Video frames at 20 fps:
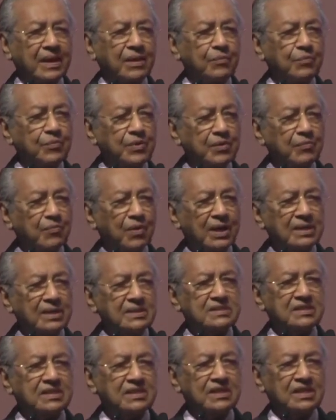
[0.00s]
We
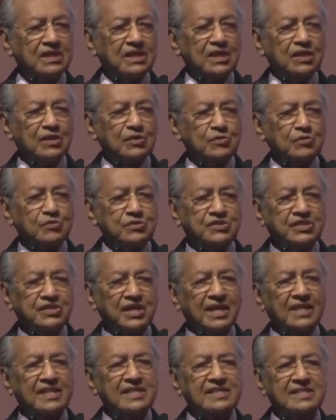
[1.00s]
want to
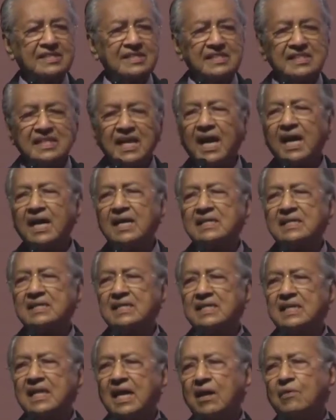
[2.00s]
challenge the young
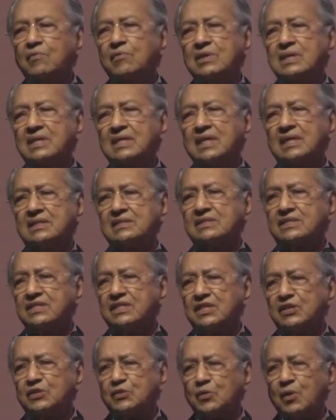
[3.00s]
in our
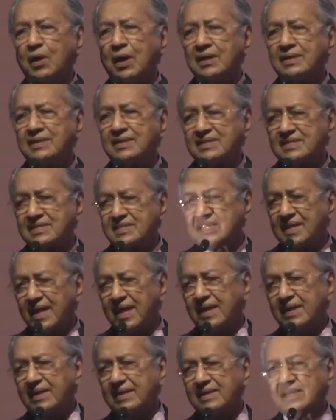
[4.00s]
country to
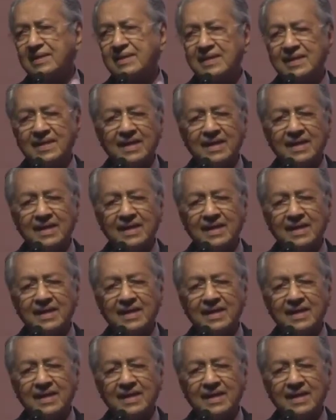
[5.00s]
understand